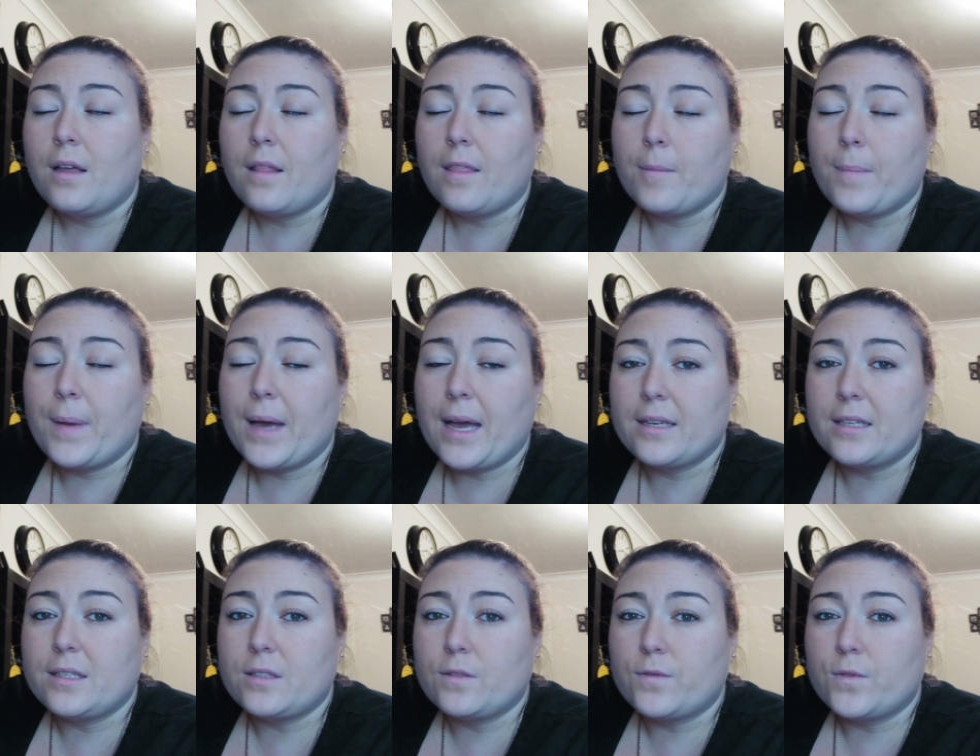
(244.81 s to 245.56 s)
the
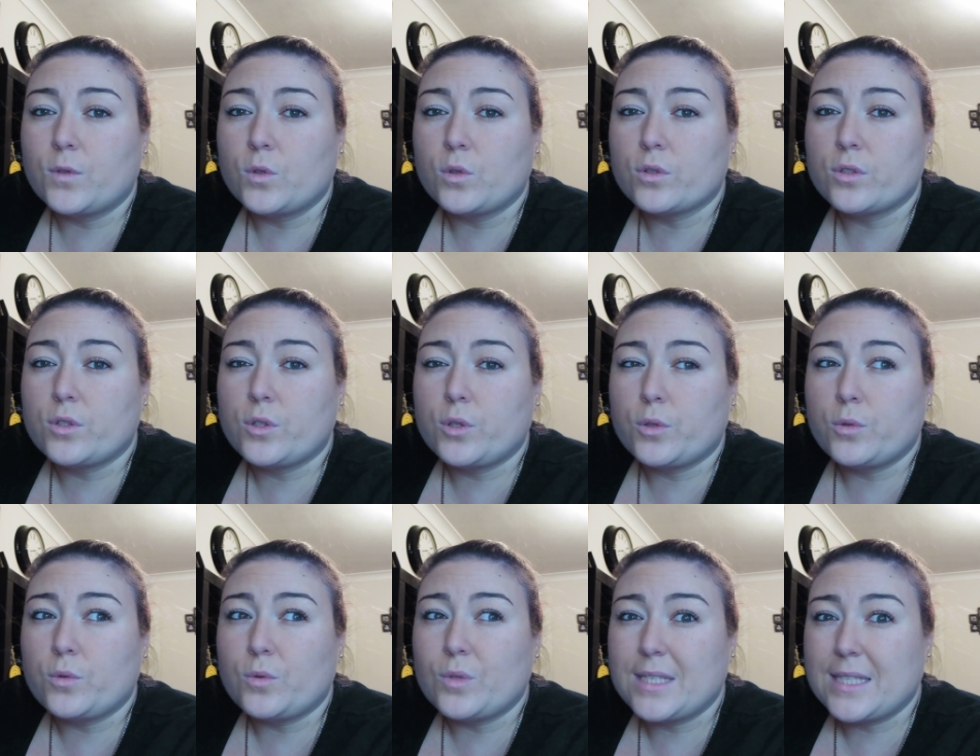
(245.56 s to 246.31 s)
pattern is 4
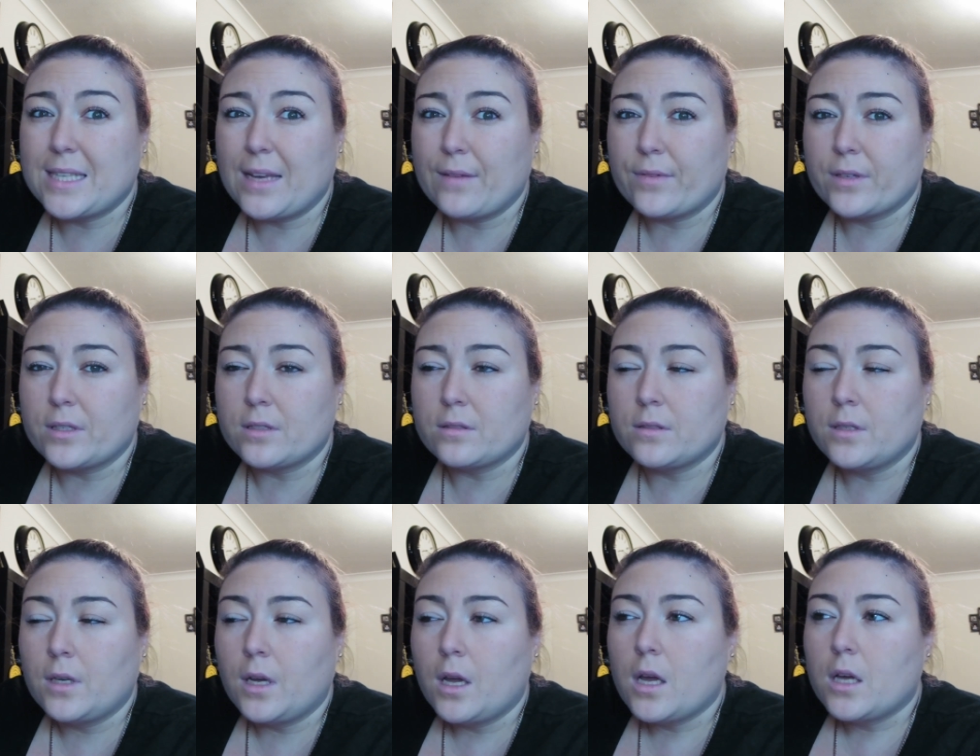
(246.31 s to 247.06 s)
to 7
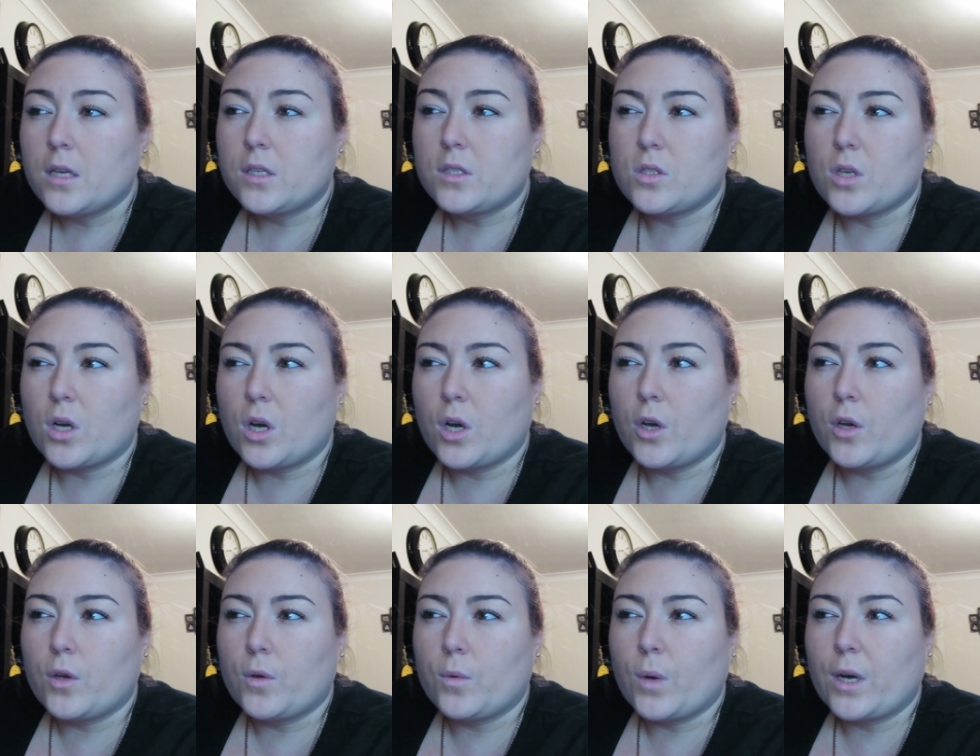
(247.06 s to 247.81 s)

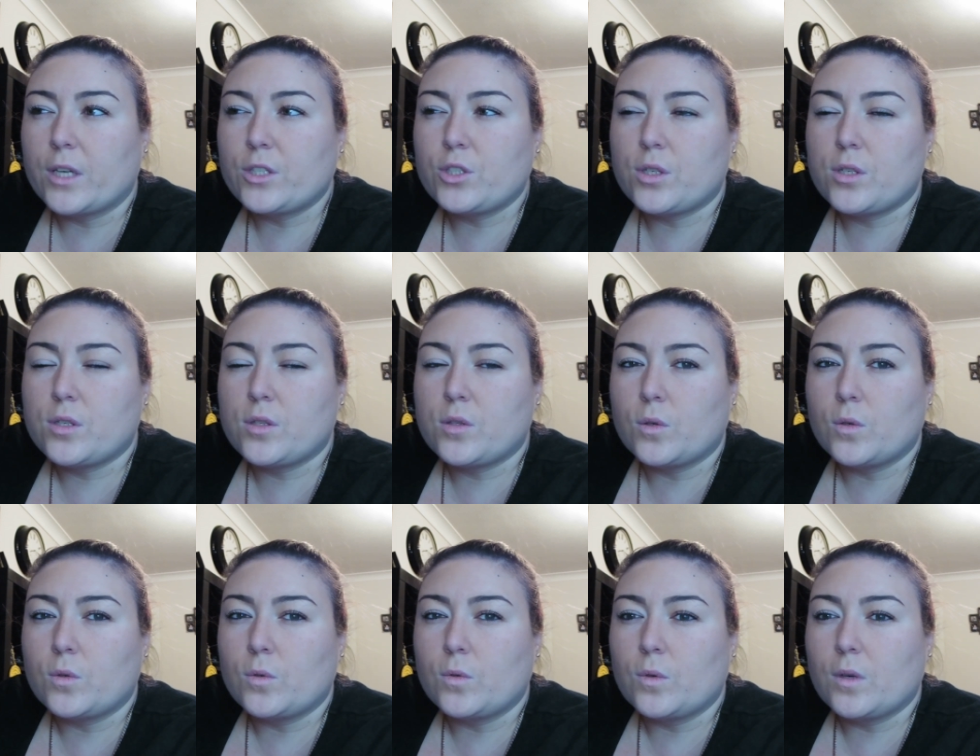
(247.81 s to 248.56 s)
so I just
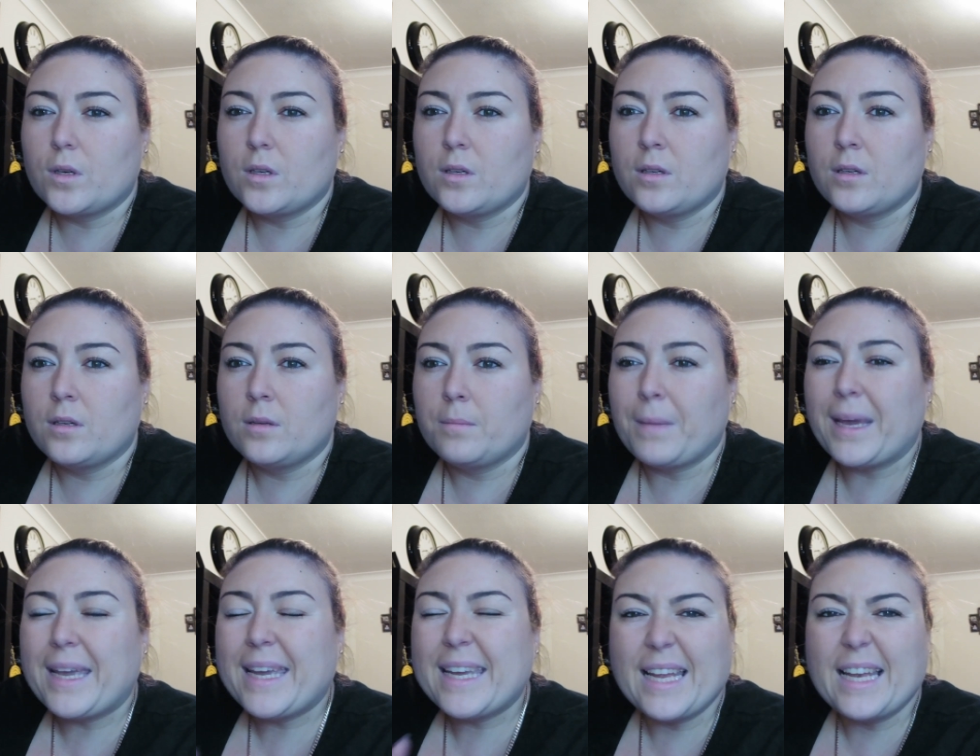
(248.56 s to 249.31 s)
thought
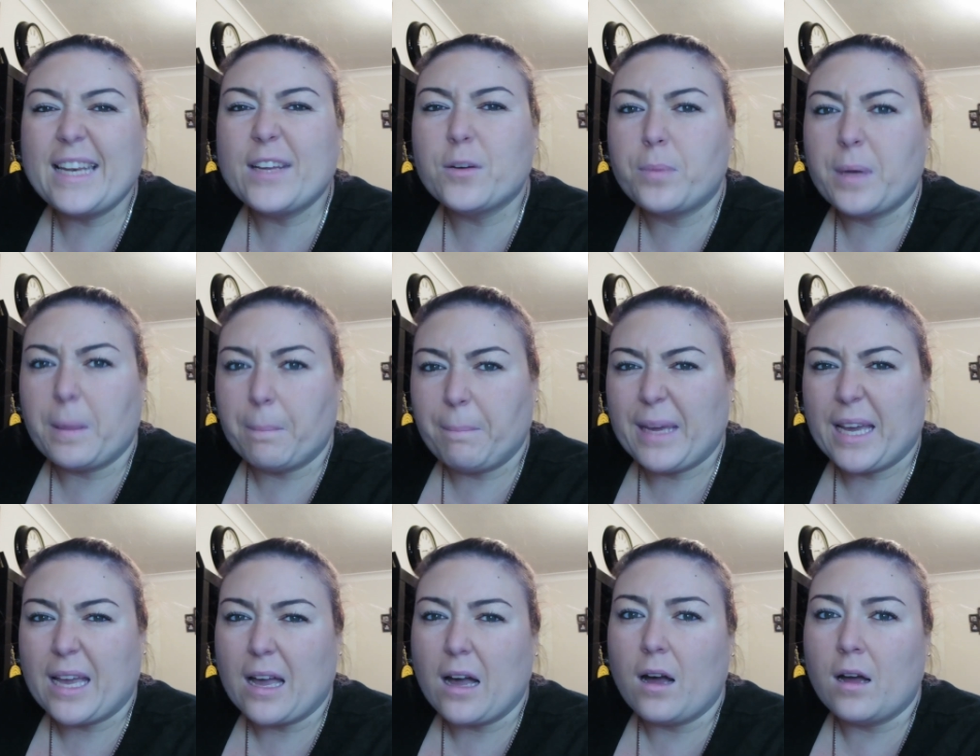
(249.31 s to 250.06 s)
making it a little bit
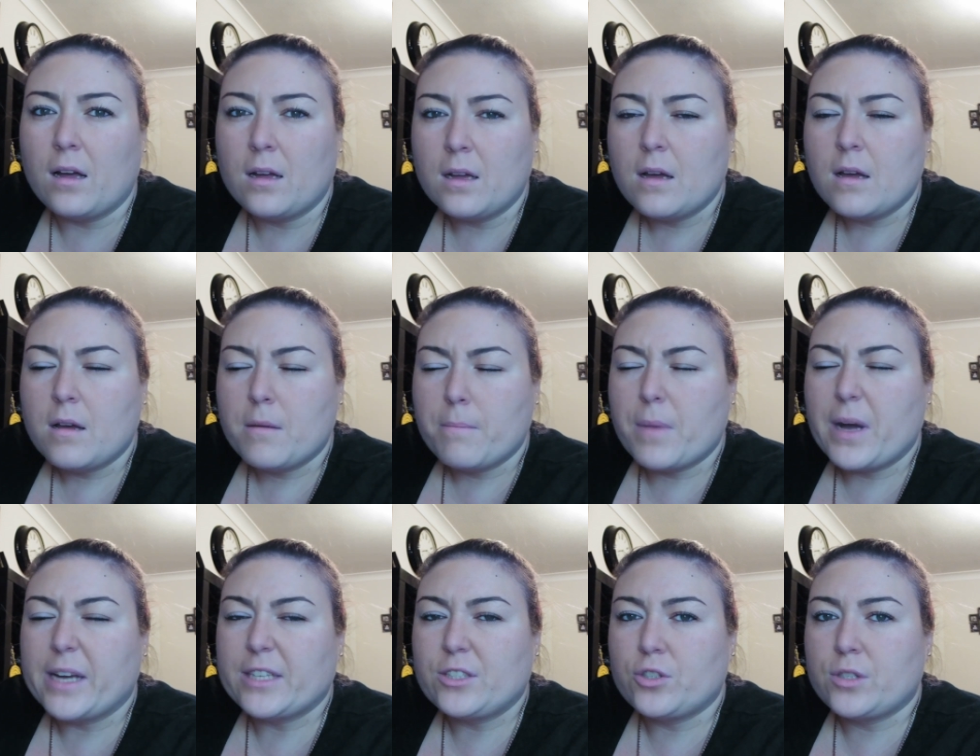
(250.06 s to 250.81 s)
bigger
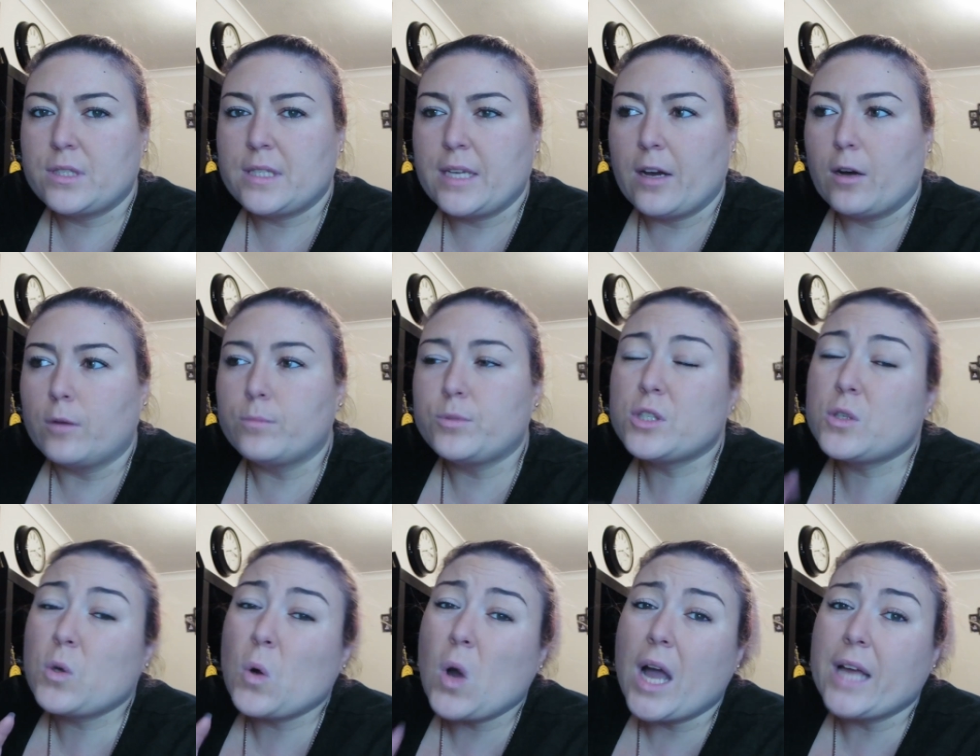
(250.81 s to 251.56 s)
might just help
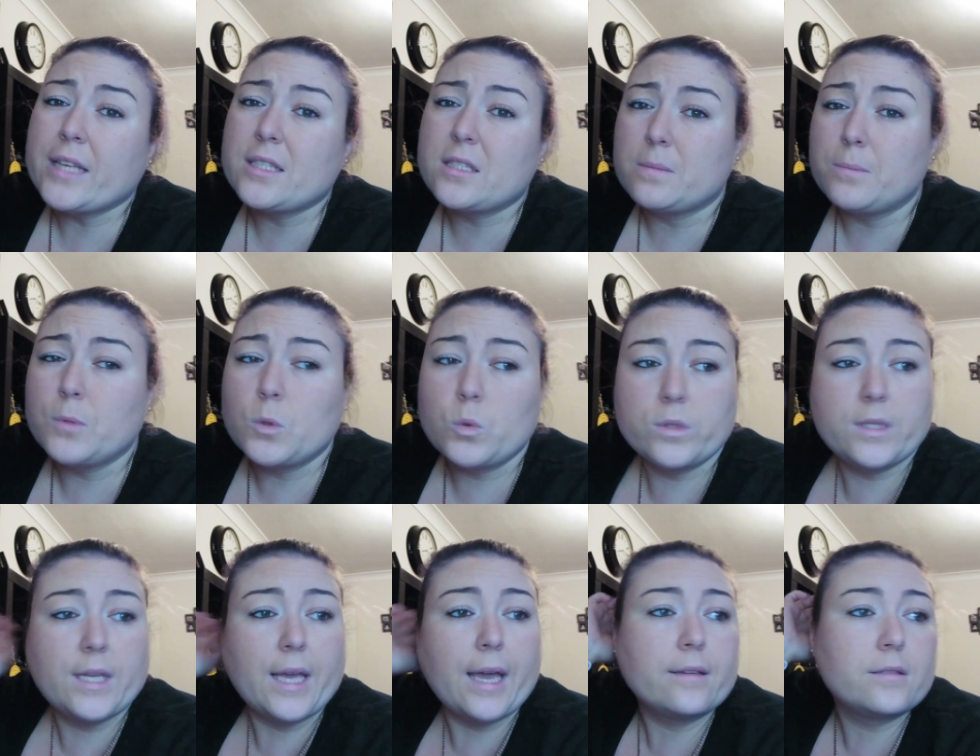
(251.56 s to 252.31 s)
she's quite a small
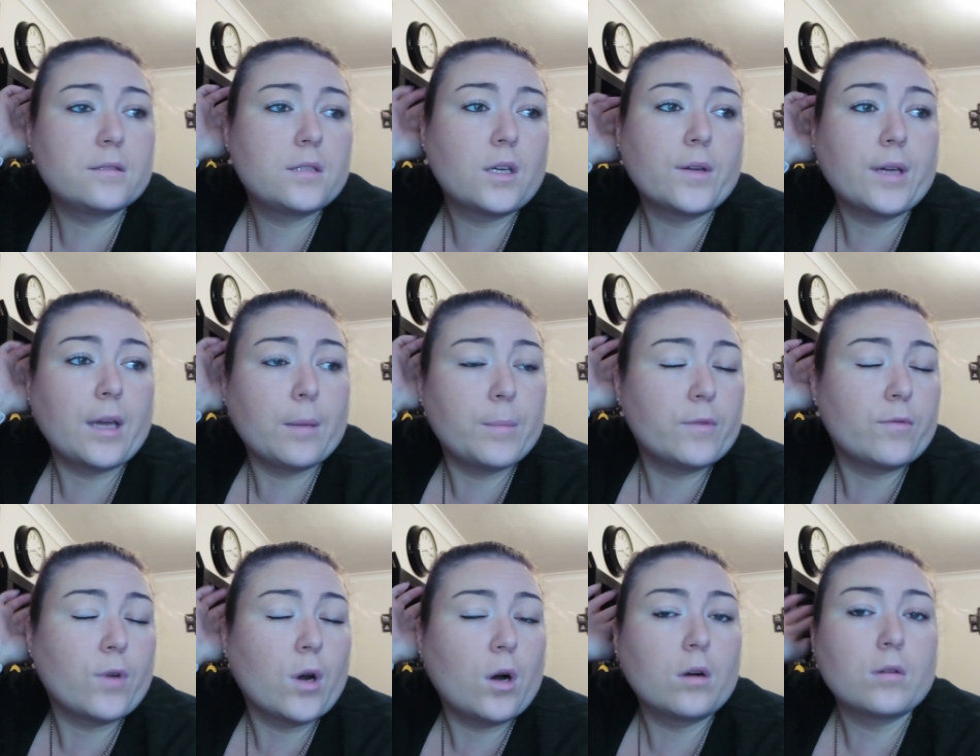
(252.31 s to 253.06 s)
10 don't get me
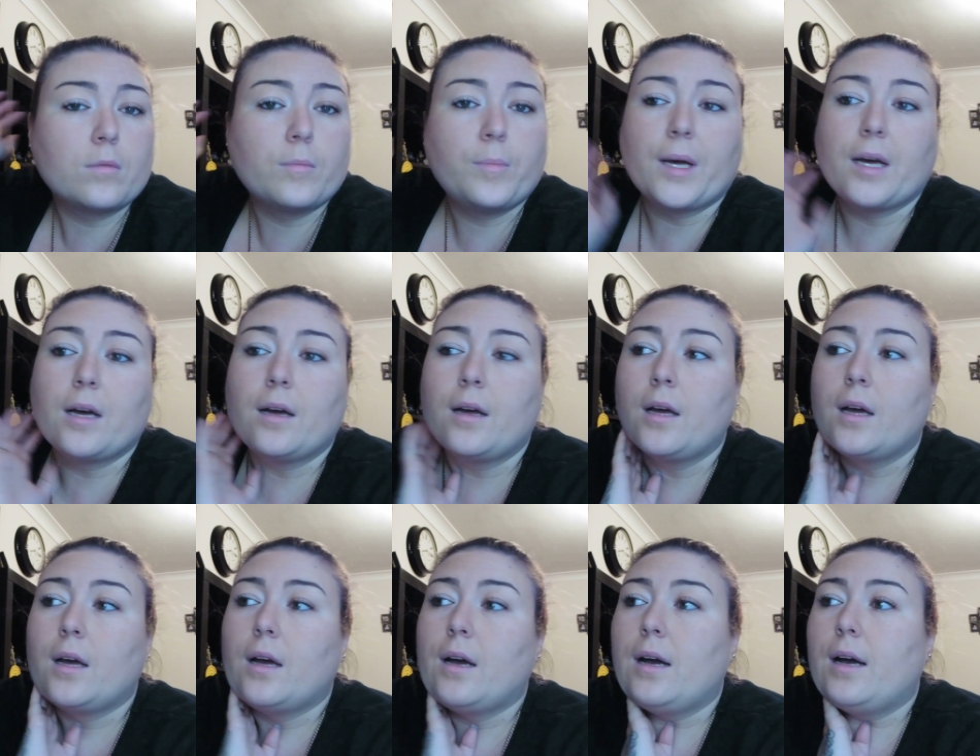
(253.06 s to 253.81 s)
wrong but
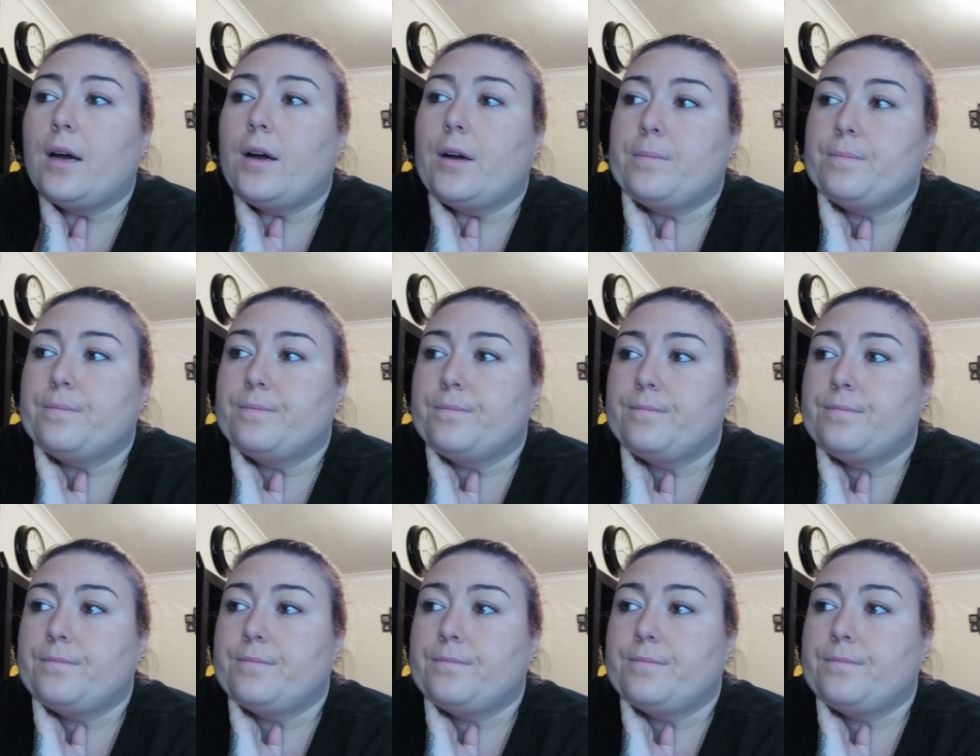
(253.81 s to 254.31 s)
um,